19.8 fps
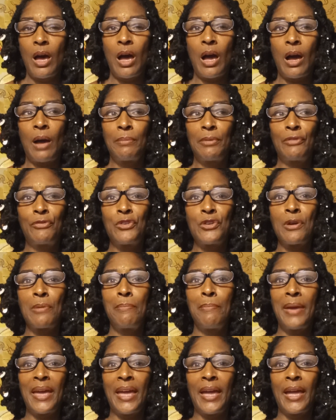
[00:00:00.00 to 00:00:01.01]
If you're a
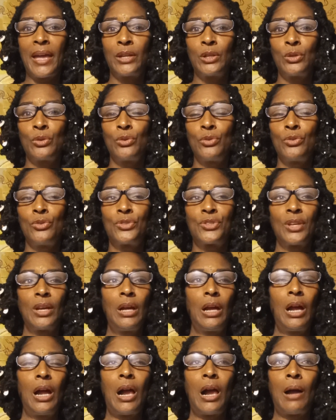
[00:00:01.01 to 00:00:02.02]
man who's
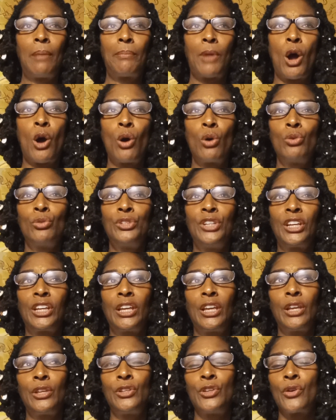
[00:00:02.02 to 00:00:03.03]
holding
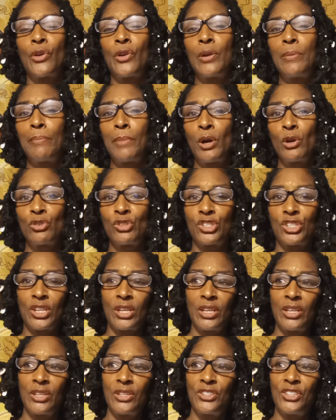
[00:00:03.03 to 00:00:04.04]
in your
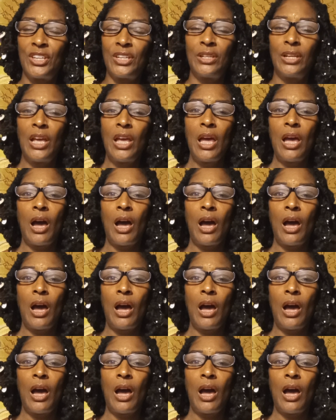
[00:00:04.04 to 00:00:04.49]
emotions and